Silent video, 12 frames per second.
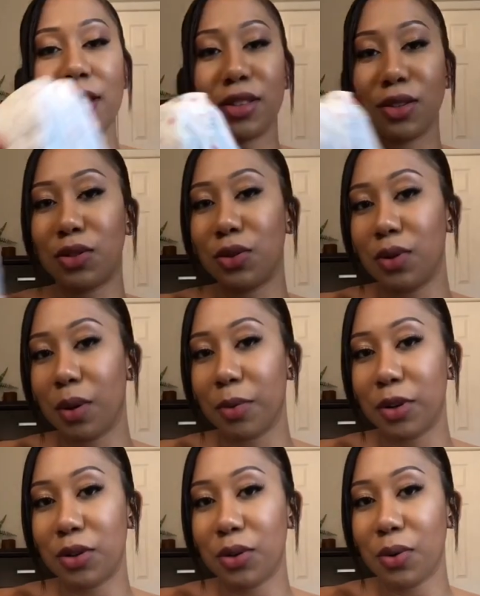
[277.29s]
So 2
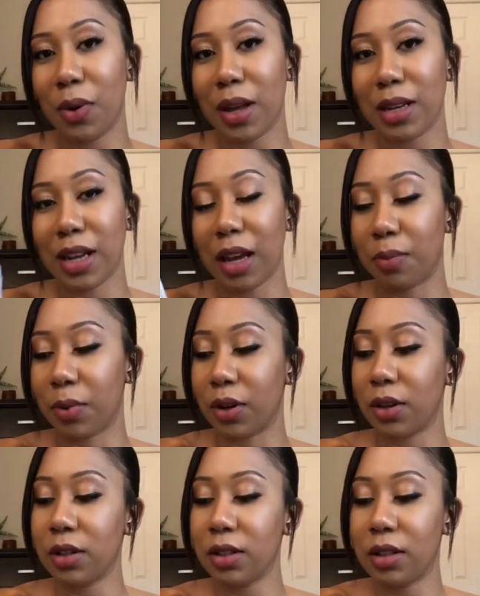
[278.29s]
number 2
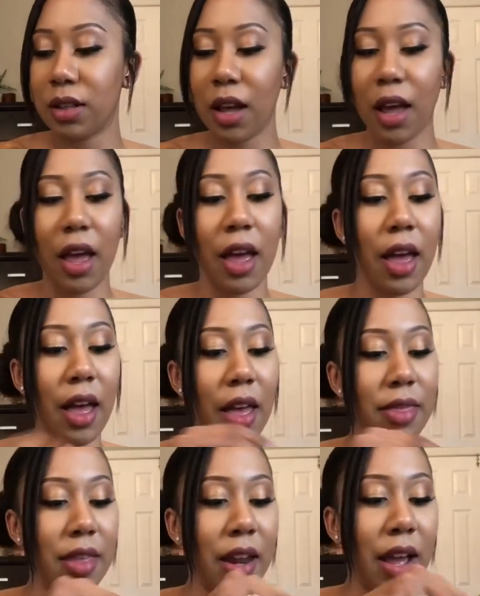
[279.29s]
diapers.
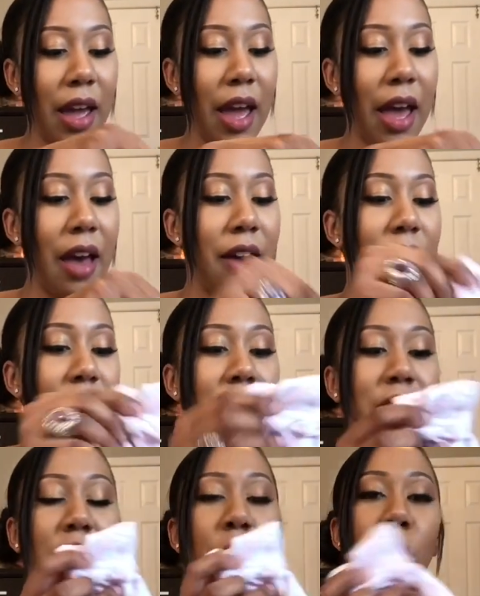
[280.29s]
And then I have a
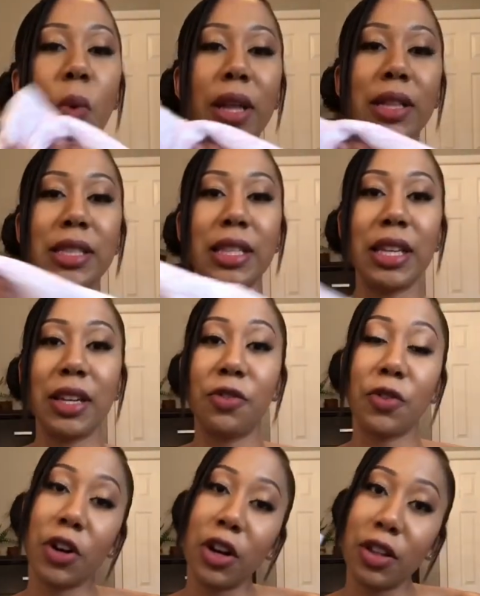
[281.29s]
little onesie
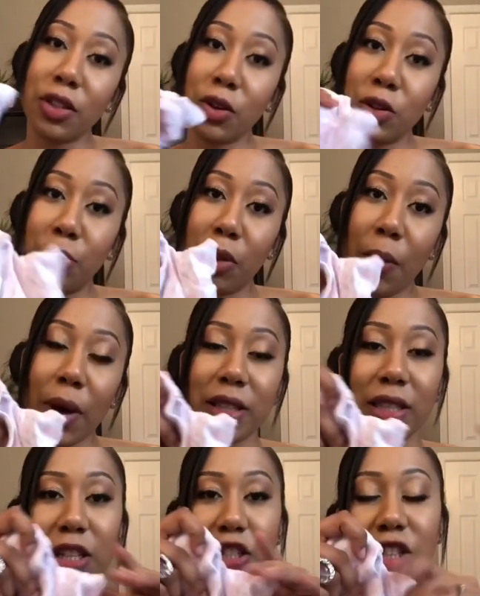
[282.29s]
for those
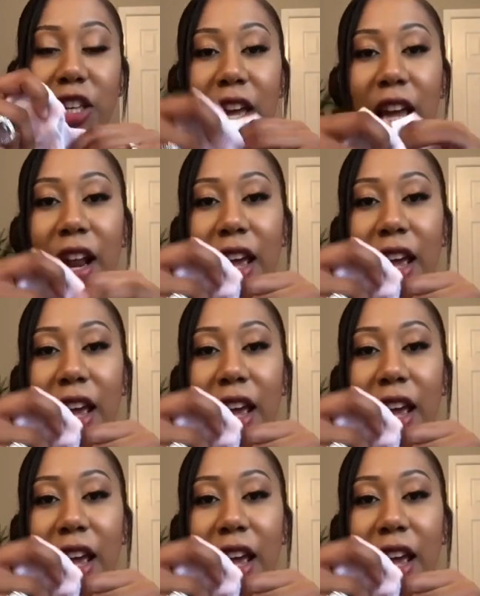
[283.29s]
blowouts that you get.